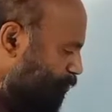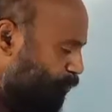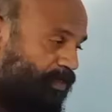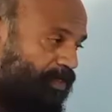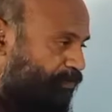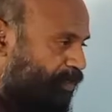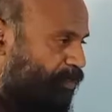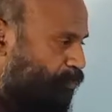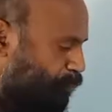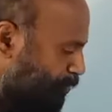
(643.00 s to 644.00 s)
So here we
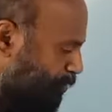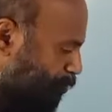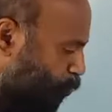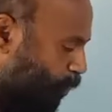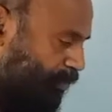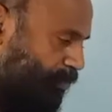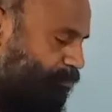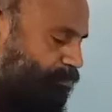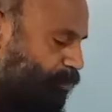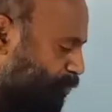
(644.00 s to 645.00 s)
can use this one,
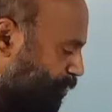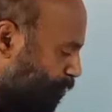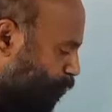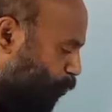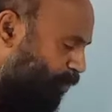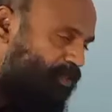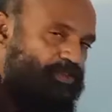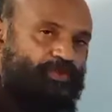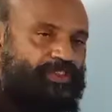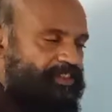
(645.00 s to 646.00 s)
because here one is
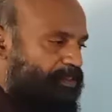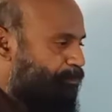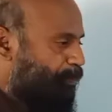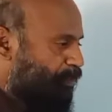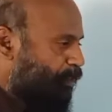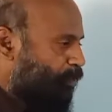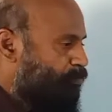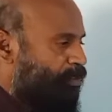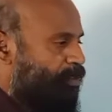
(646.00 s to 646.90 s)
used as a pronoun.